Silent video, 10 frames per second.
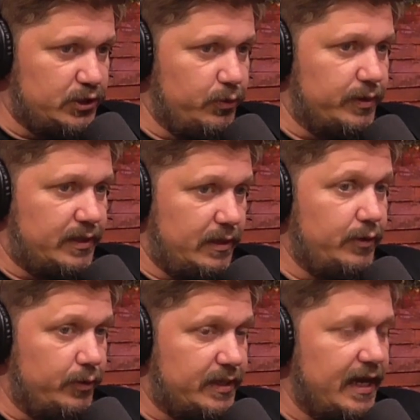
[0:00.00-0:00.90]
you
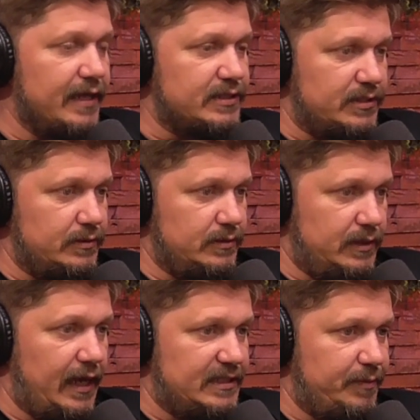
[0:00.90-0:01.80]
would catch
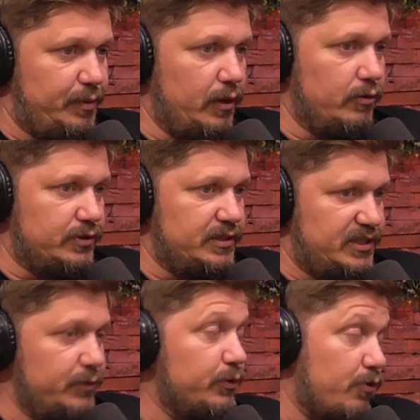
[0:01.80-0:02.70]
Nancy Pelosi.
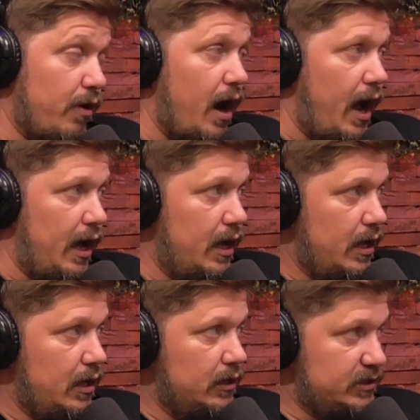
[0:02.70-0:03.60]
She would cry.
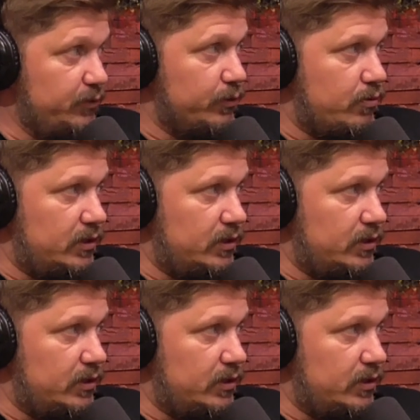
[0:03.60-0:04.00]
She would